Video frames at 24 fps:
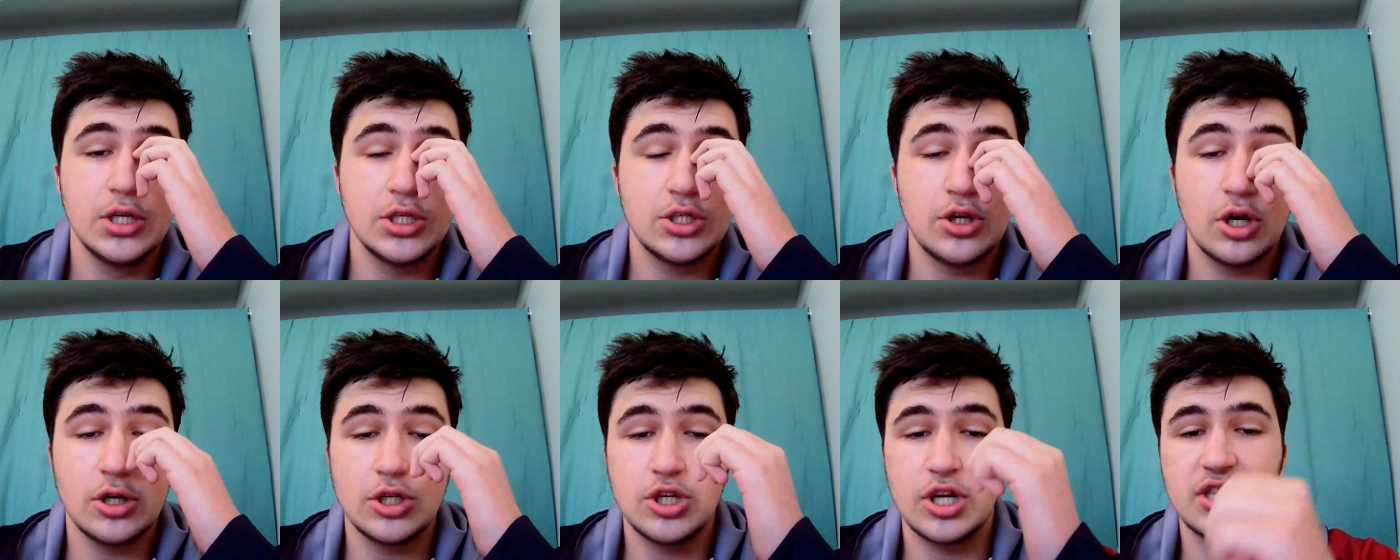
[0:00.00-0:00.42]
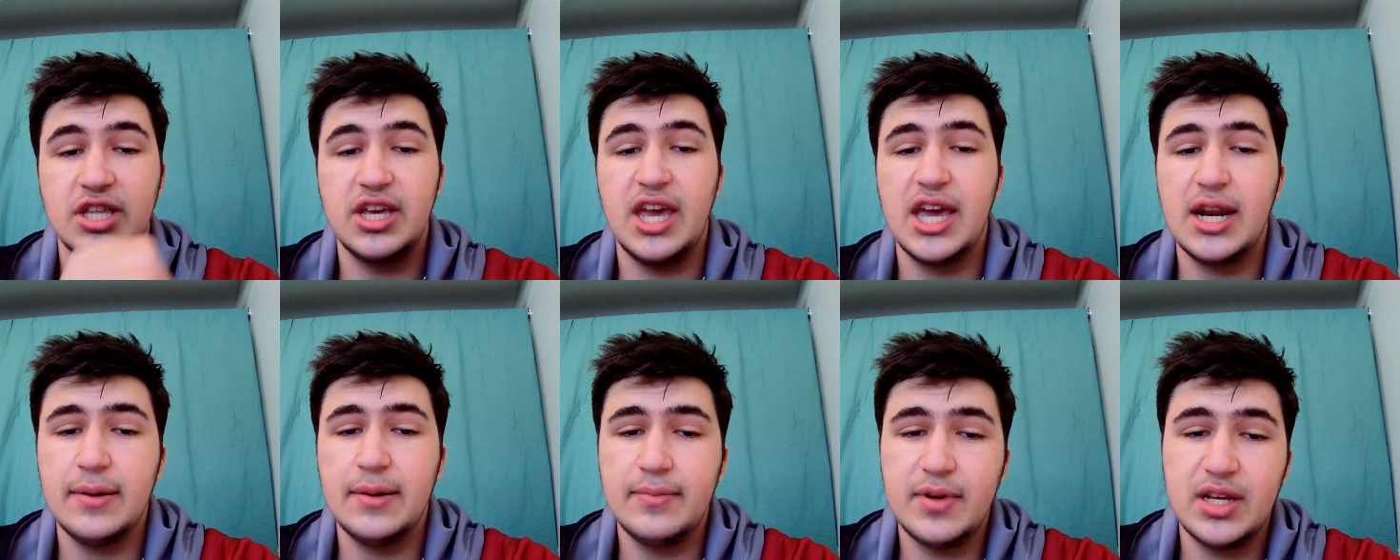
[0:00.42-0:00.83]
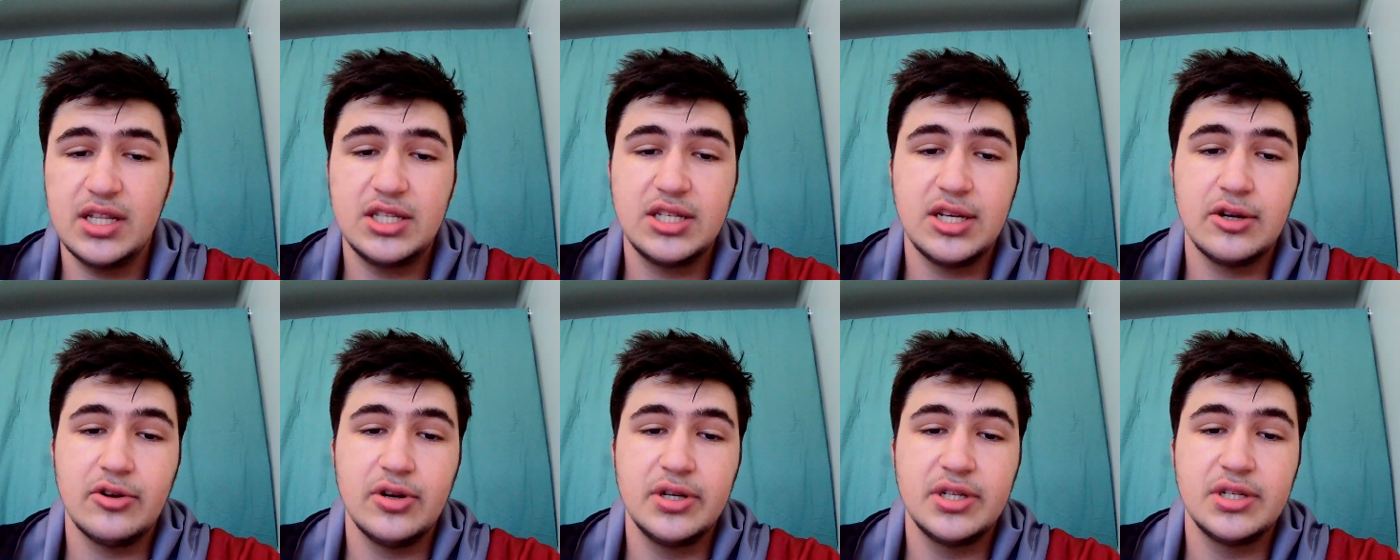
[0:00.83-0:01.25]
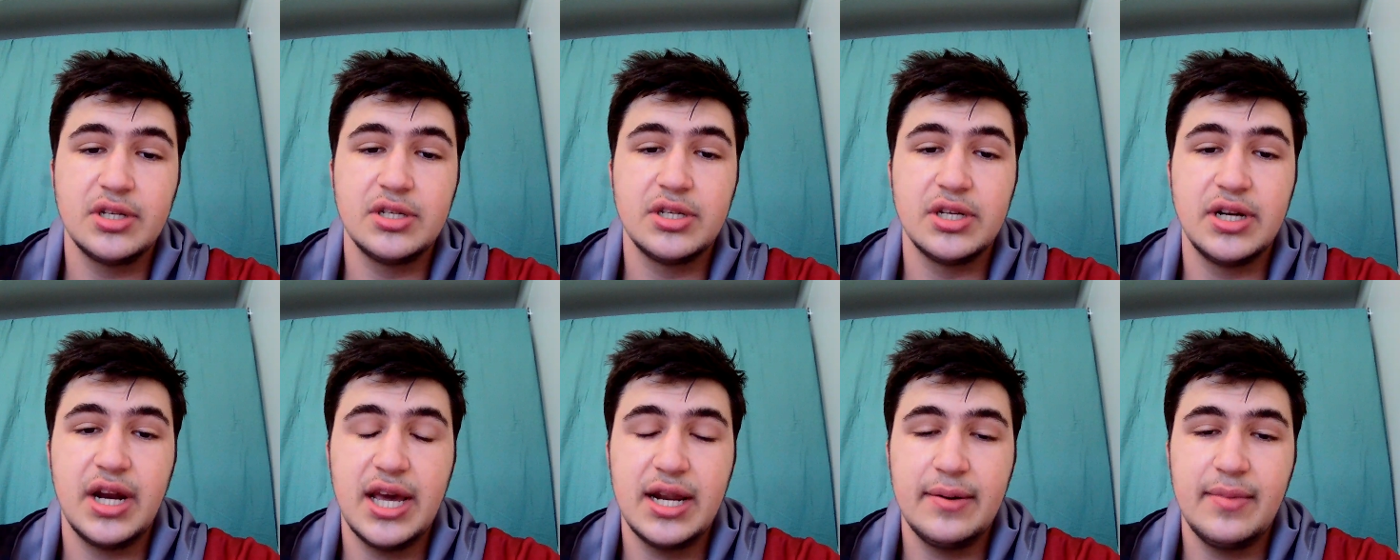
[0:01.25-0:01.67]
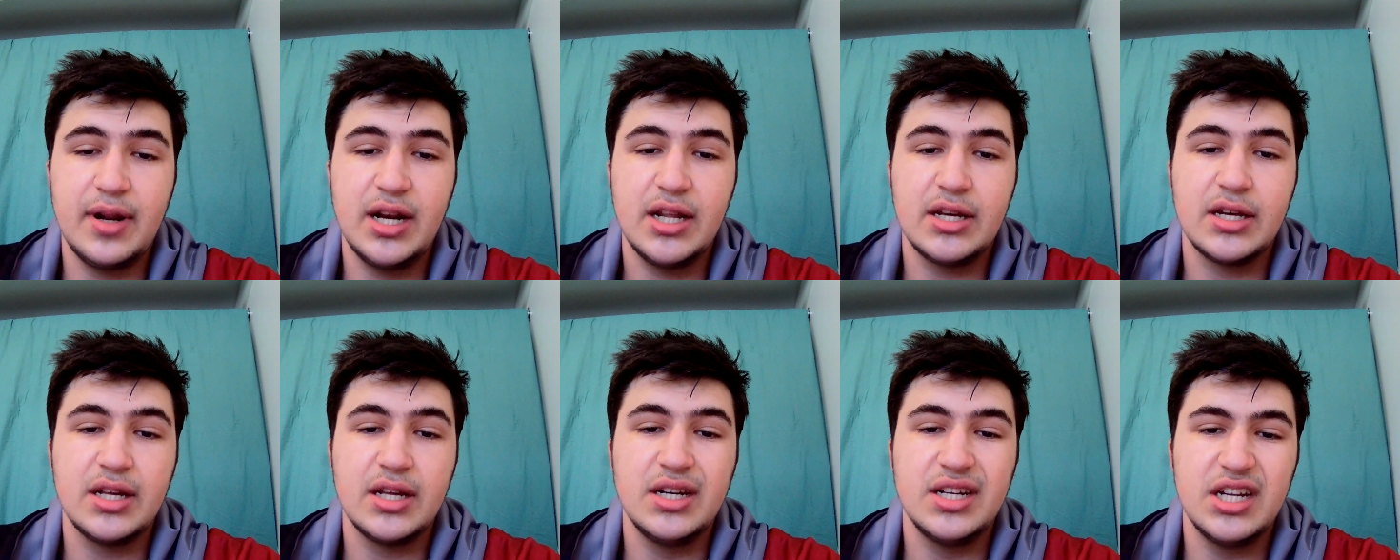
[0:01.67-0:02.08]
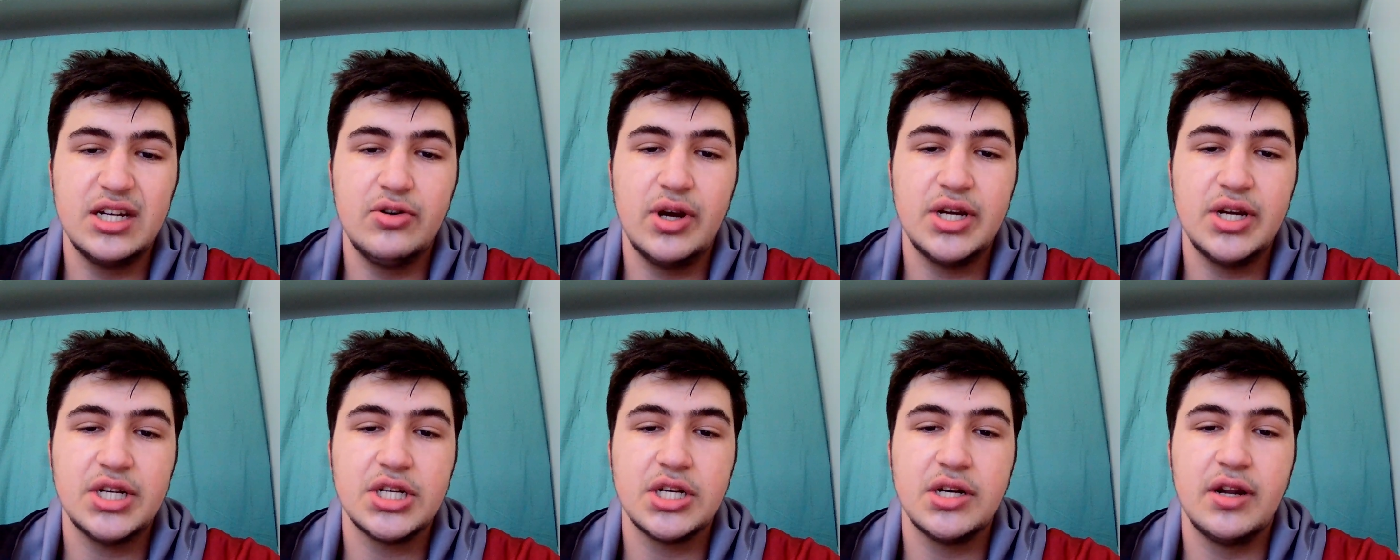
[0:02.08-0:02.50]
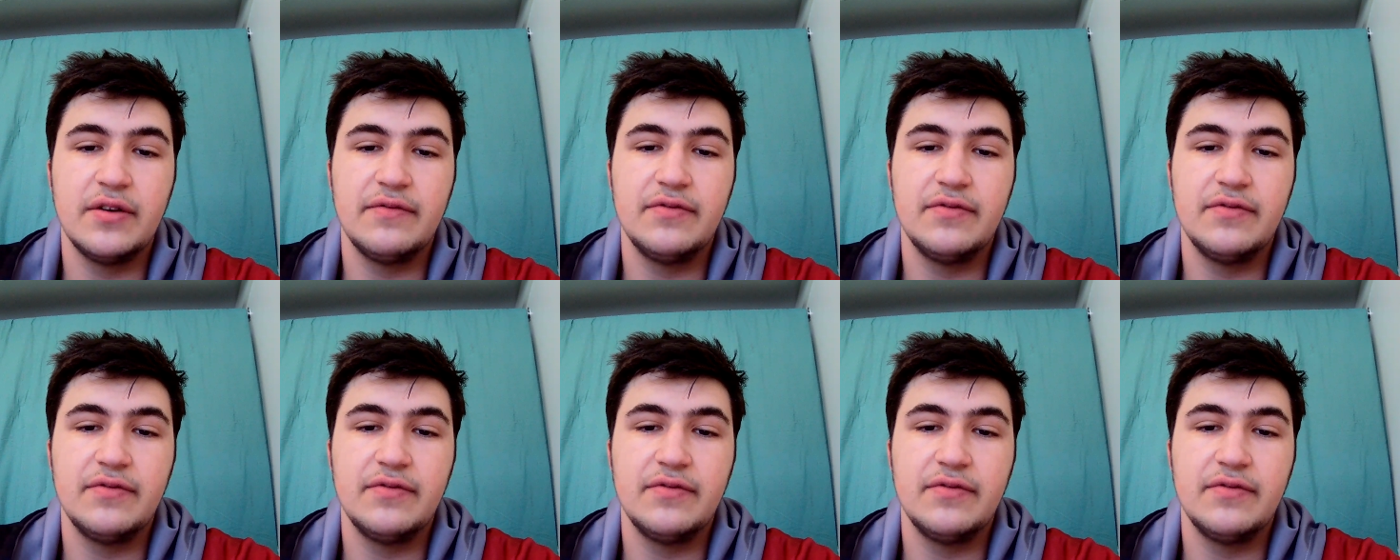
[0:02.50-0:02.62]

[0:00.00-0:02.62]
Star Trek the Animated Series is an animated continuation